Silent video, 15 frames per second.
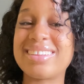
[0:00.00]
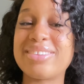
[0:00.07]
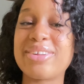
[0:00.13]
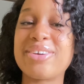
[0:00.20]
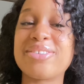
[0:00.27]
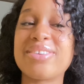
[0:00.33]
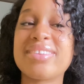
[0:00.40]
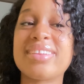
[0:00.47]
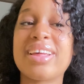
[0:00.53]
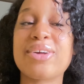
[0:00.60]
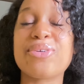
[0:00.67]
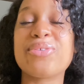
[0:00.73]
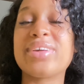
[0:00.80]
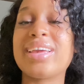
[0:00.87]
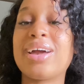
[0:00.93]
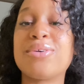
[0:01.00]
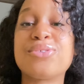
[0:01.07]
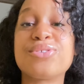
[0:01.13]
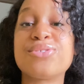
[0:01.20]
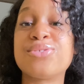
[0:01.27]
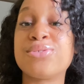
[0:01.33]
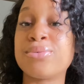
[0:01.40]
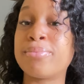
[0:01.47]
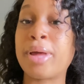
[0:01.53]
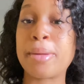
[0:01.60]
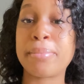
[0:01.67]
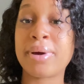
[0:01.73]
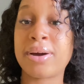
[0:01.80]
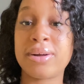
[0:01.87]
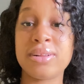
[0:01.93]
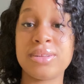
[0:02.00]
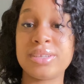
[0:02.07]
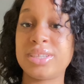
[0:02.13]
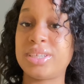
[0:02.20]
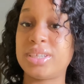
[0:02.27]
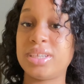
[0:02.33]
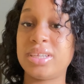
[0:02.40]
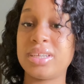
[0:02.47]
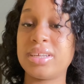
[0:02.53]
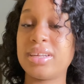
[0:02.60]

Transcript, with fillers: So I was just like, okay, I'll just do my biology.